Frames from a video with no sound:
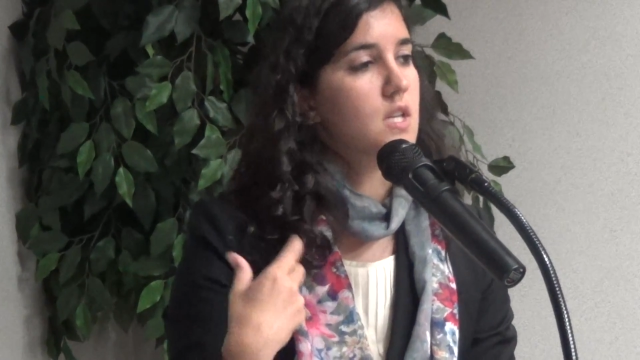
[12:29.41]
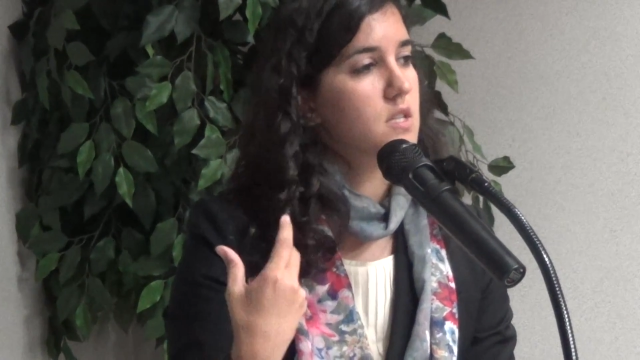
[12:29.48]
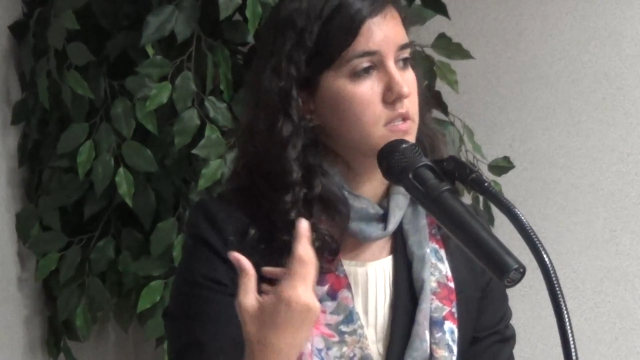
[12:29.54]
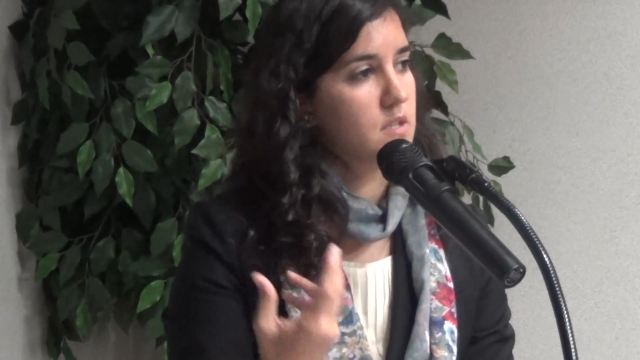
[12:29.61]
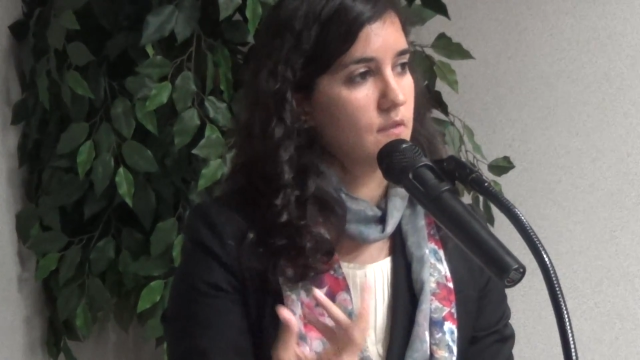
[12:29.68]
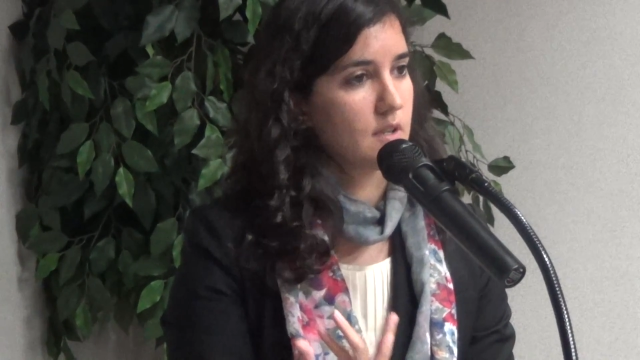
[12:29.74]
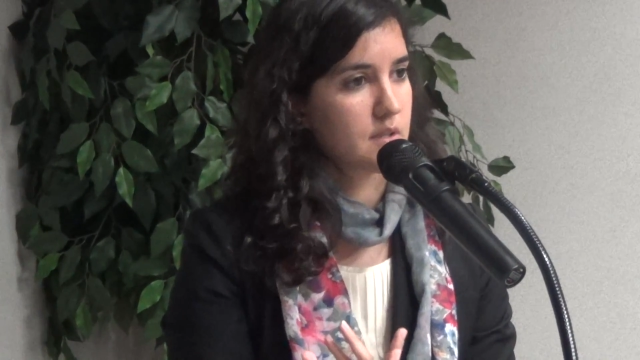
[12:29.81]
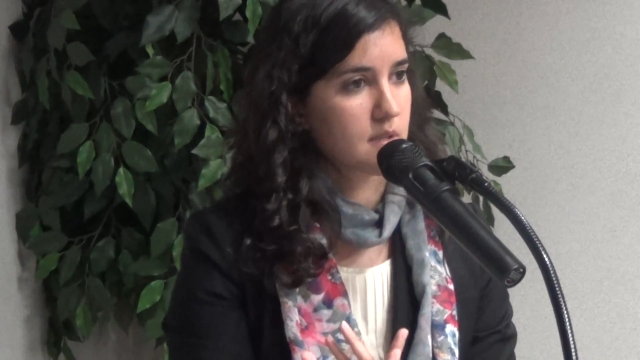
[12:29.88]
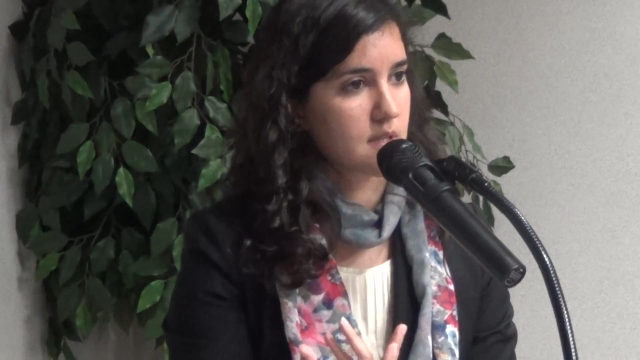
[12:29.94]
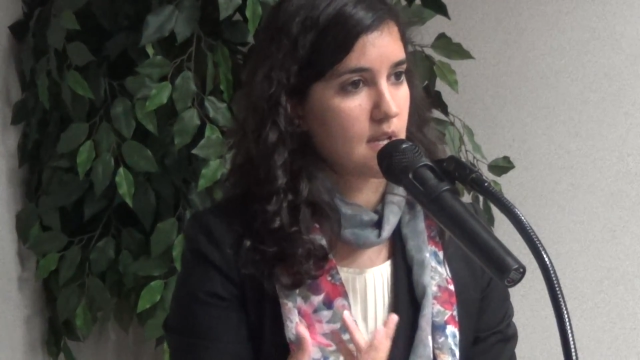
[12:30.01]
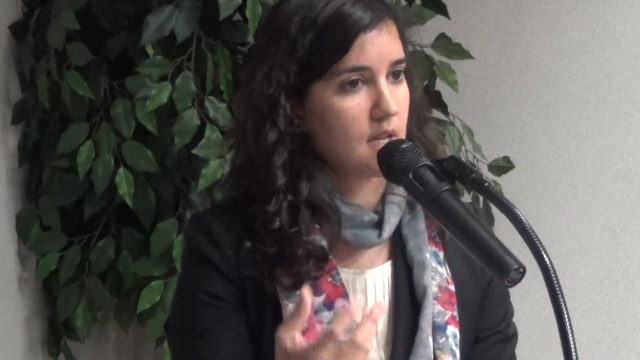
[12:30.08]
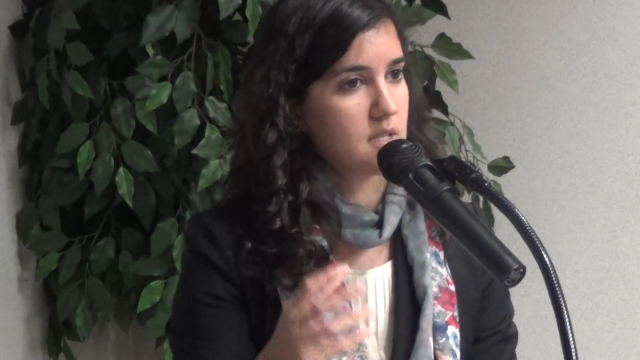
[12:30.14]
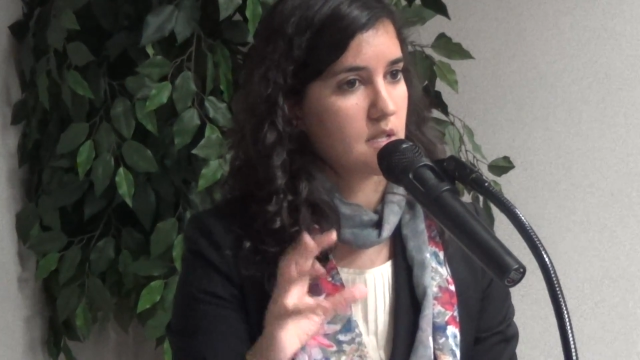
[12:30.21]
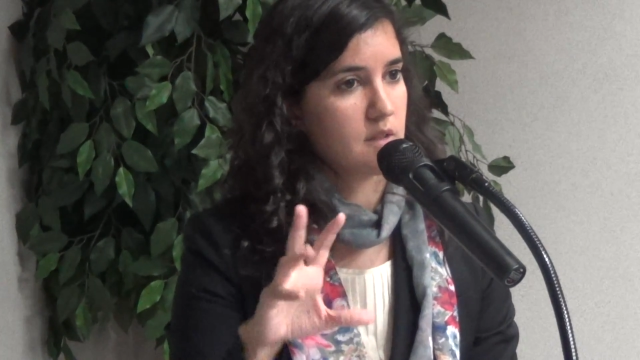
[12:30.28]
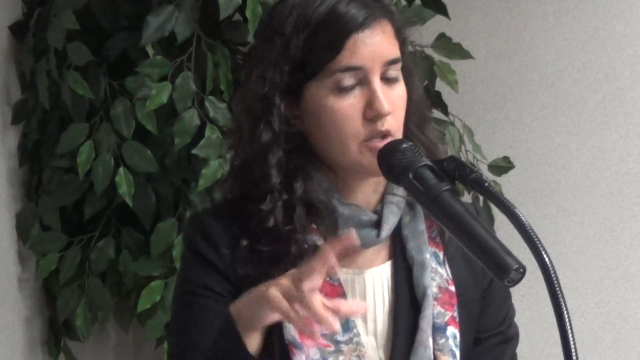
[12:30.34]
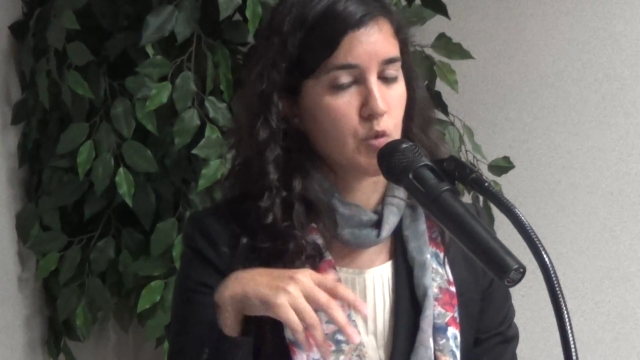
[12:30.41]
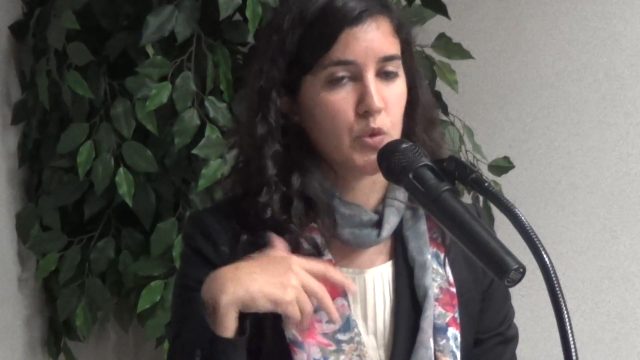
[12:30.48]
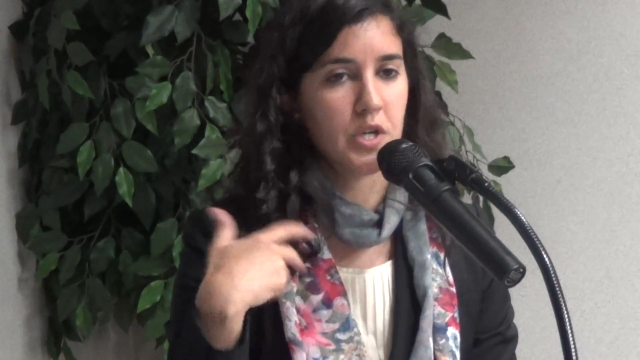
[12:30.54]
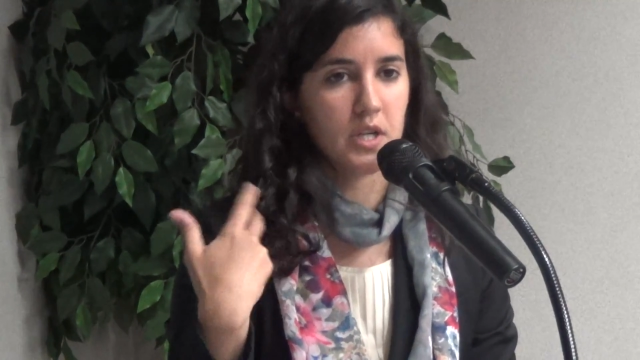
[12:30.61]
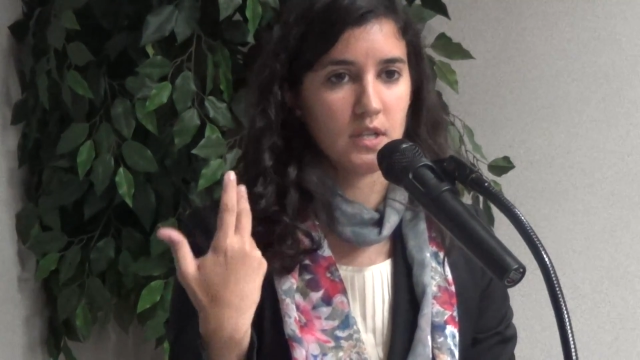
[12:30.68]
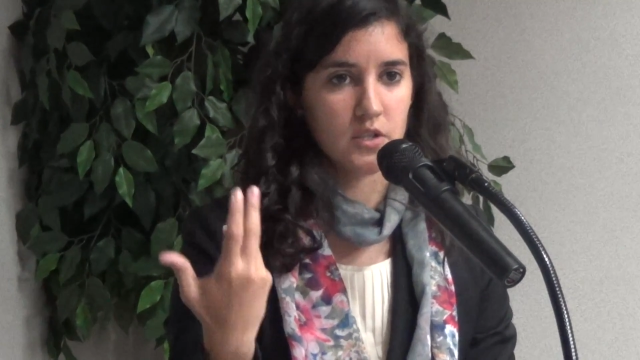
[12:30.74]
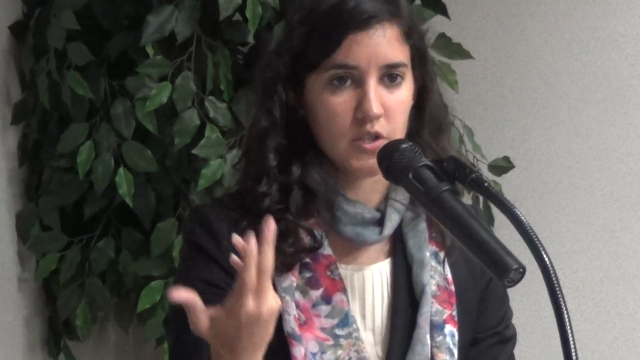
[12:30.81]
civil society that
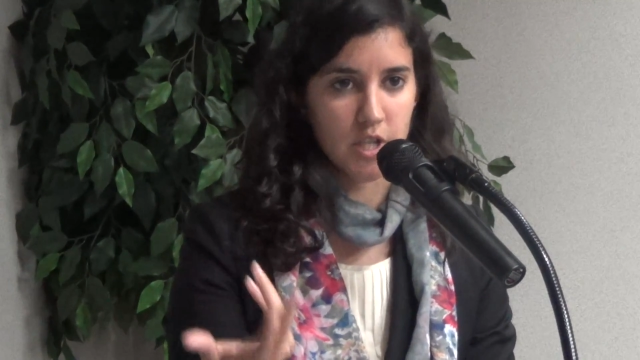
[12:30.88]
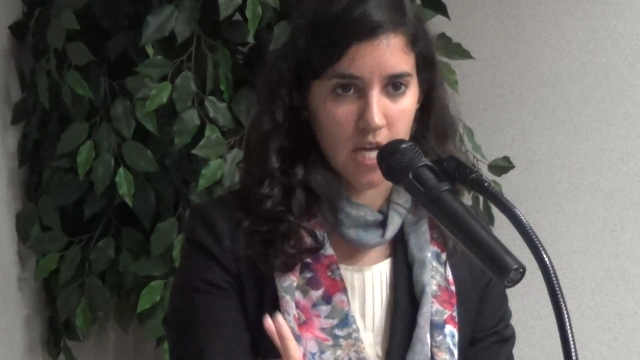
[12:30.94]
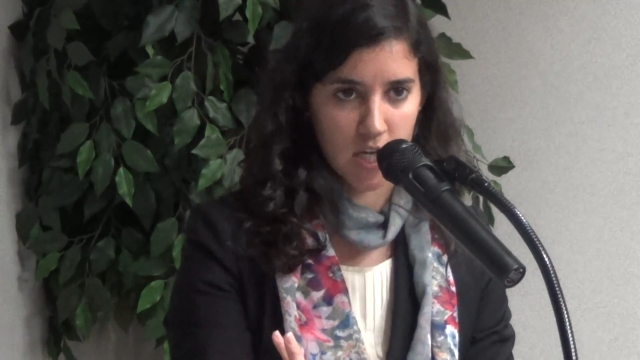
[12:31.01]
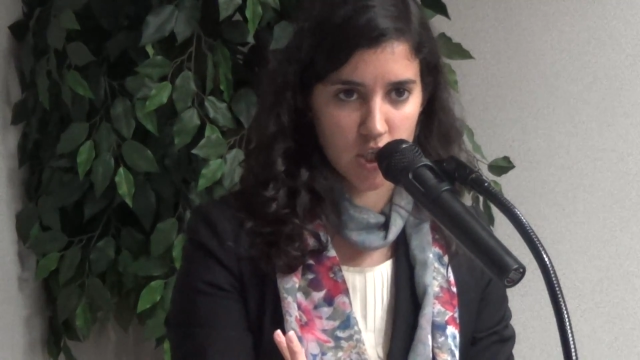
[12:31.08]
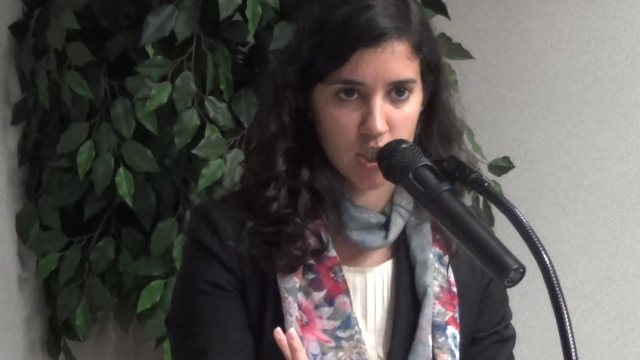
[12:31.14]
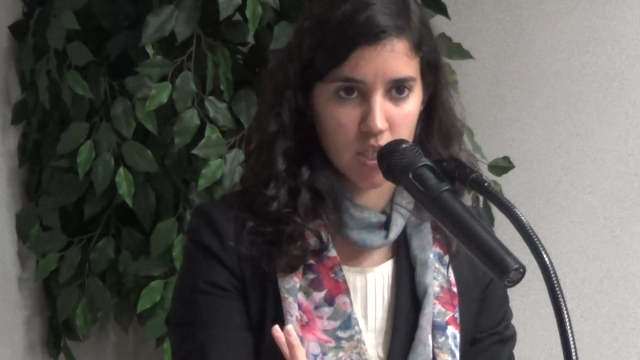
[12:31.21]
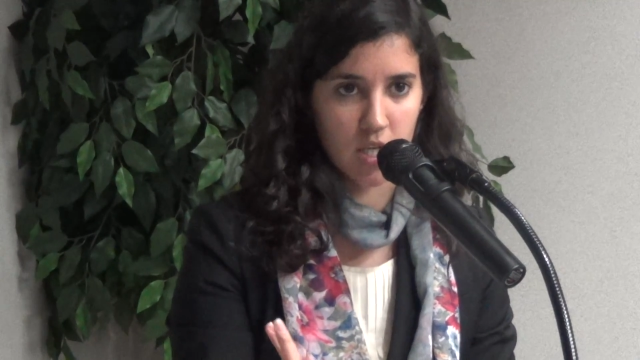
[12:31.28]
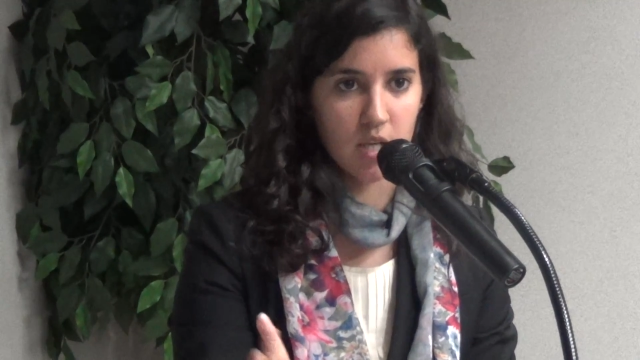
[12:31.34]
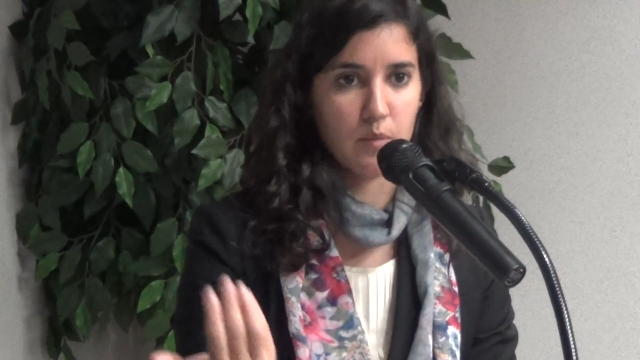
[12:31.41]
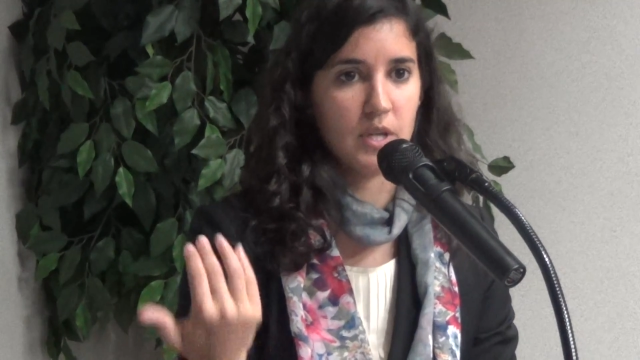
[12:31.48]
work internationally,